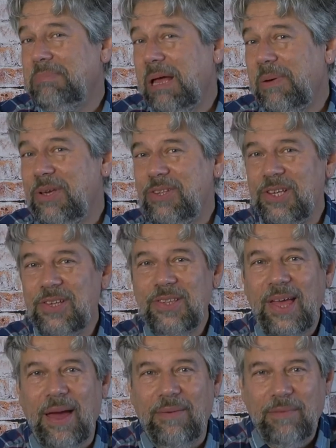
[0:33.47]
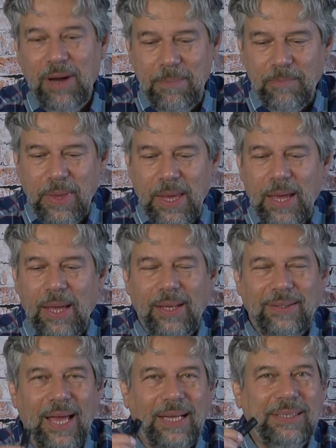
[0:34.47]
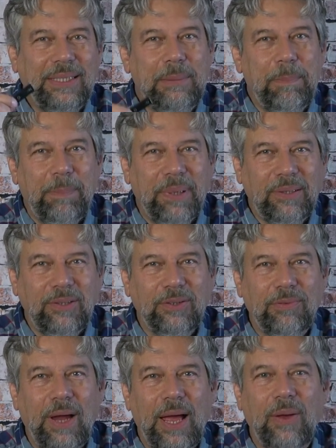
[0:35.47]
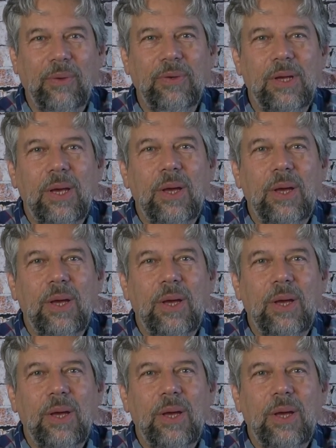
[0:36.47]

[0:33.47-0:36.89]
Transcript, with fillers: How easy is that, right? It's actually built around